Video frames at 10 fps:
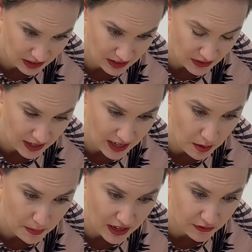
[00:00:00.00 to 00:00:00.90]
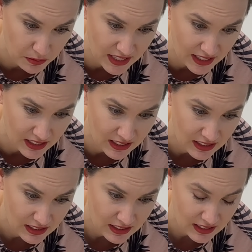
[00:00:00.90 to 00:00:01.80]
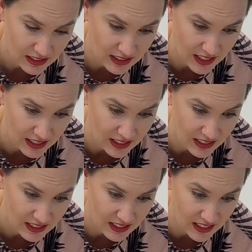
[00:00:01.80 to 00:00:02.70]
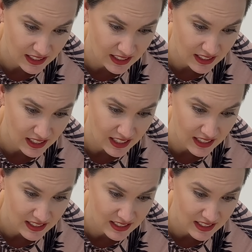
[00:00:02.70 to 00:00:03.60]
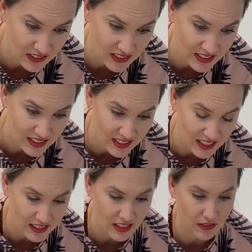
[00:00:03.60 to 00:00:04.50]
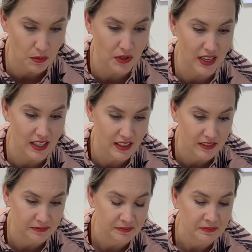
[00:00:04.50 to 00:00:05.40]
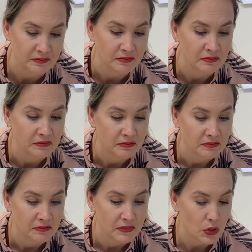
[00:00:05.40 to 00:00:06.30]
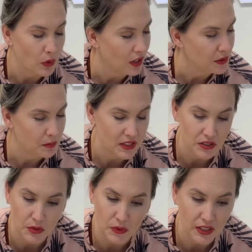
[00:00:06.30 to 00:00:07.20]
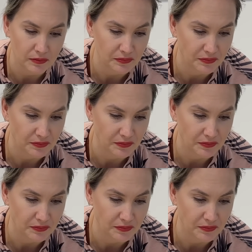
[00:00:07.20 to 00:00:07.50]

Okay, count back from ten. ten, nine, eight, seven, six. Give you a break. Swallow as much as you want.